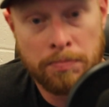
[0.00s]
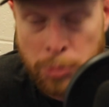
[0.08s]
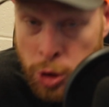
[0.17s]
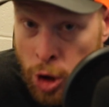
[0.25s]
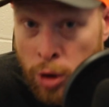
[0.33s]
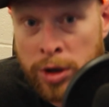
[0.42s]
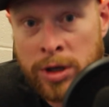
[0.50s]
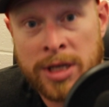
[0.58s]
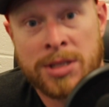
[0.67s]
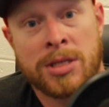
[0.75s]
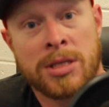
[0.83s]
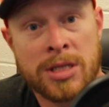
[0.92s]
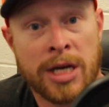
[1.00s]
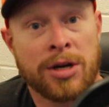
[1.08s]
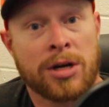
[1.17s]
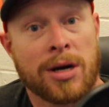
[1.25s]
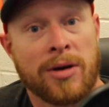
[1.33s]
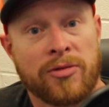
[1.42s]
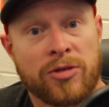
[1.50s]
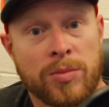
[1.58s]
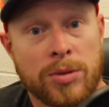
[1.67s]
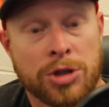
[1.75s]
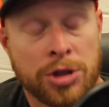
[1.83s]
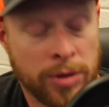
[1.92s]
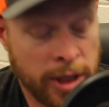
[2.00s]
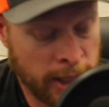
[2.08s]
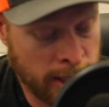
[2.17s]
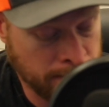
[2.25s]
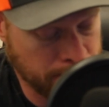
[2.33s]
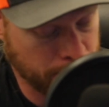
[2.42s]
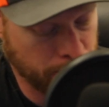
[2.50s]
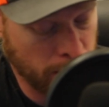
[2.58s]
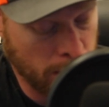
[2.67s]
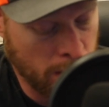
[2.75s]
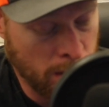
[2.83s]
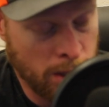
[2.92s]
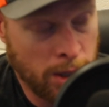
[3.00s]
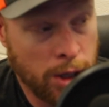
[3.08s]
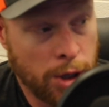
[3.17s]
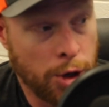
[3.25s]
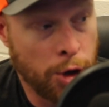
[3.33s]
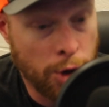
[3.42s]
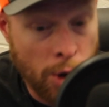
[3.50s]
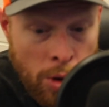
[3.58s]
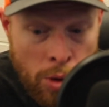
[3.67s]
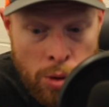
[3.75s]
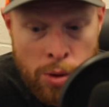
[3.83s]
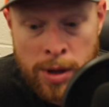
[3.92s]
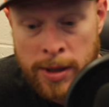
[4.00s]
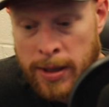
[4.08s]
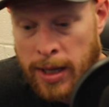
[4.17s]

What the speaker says: know your distance that you're comfortable shooting in. Know